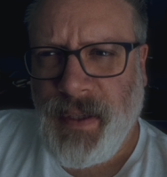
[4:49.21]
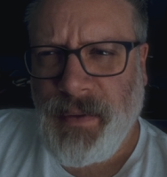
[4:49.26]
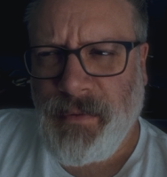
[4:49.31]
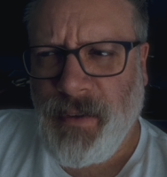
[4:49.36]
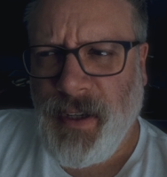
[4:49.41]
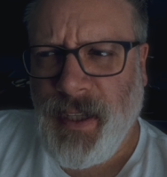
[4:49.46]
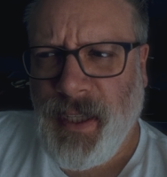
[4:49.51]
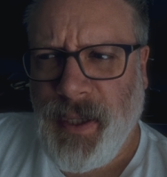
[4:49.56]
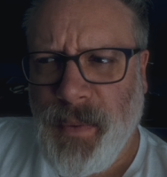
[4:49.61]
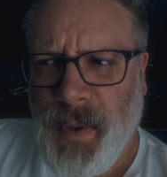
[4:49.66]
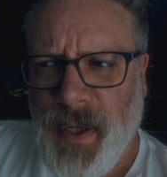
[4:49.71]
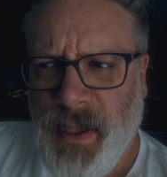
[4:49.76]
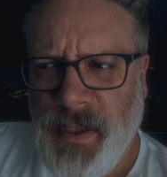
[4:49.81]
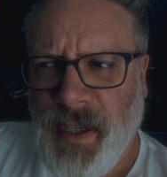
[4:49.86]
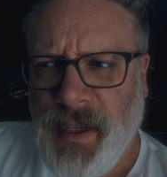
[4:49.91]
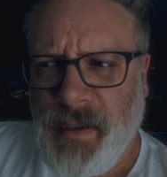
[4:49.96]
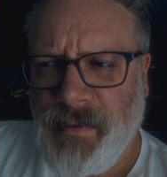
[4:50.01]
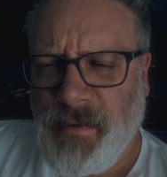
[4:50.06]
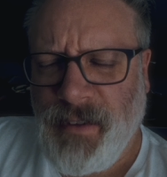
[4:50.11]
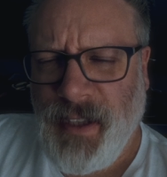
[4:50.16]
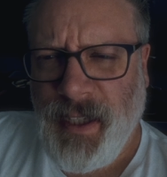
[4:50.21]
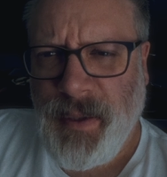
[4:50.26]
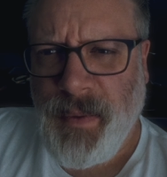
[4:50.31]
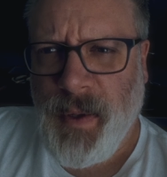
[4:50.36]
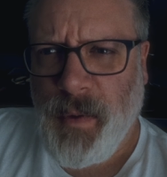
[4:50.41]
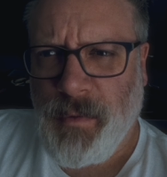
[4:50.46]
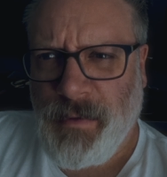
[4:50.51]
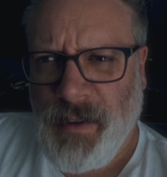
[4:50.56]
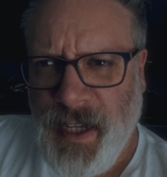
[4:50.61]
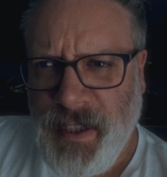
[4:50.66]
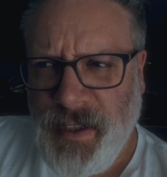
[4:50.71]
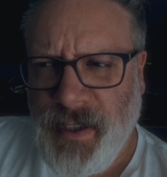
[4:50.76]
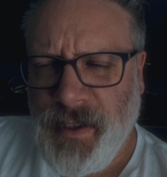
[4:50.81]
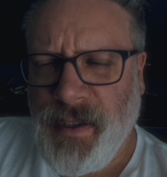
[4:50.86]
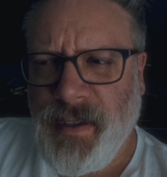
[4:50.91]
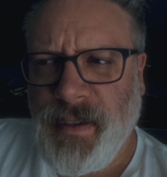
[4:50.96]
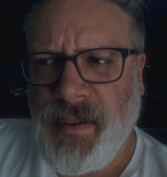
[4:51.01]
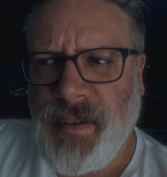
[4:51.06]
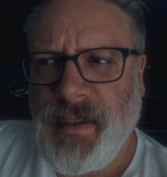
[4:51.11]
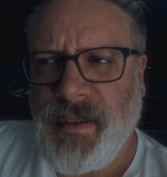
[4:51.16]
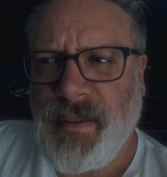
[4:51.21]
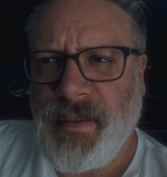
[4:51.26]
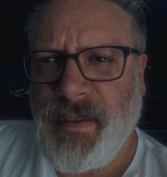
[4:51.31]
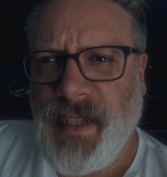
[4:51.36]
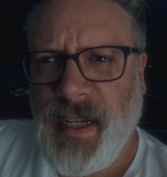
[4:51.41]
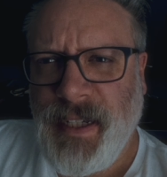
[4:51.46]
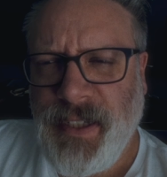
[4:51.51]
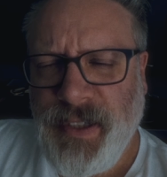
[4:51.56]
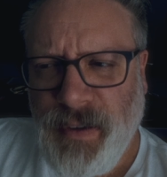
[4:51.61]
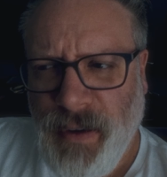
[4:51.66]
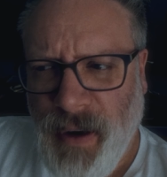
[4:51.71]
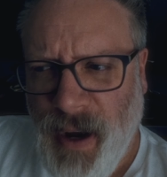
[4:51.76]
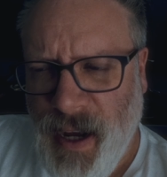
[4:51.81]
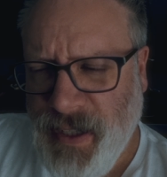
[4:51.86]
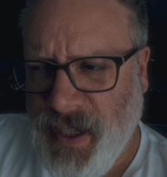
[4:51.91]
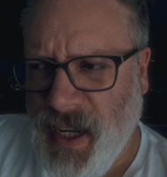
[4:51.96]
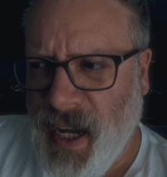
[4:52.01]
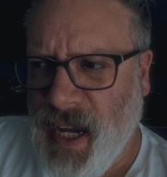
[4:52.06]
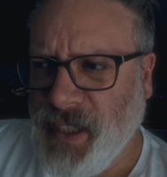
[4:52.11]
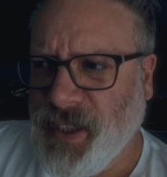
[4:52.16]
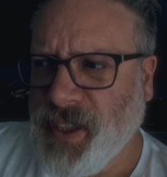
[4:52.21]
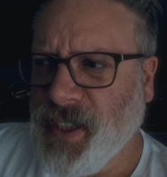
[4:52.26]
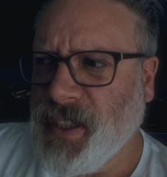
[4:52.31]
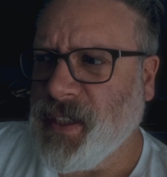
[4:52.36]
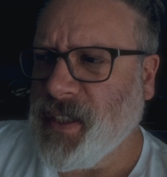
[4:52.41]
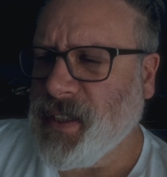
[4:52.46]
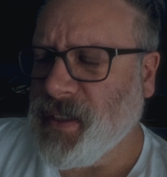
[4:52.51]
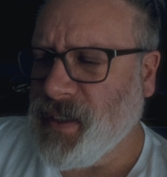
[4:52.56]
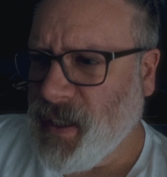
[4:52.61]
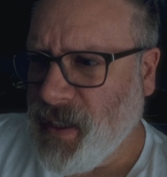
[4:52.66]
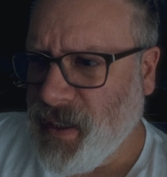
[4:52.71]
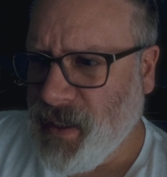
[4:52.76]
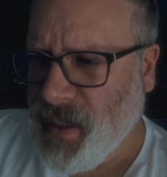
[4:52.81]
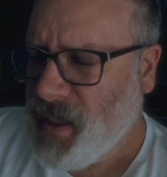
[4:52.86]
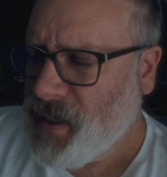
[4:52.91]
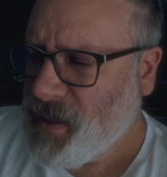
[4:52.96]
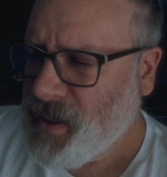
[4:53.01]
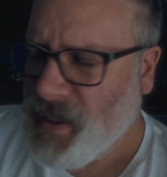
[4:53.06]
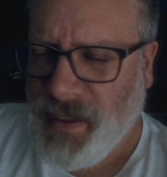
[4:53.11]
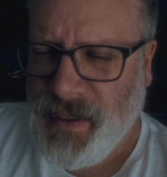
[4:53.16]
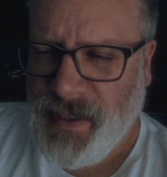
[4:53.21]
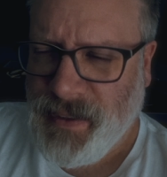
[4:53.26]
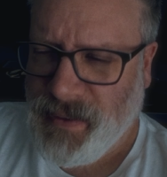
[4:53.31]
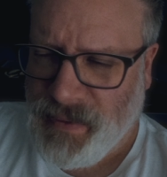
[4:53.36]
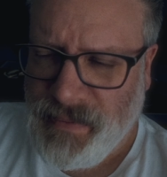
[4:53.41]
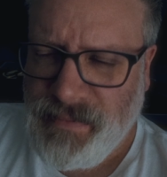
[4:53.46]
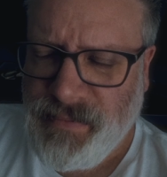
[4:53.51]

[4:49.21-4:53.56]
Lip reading: Really well done, really well rendered, nice cross hatching. It's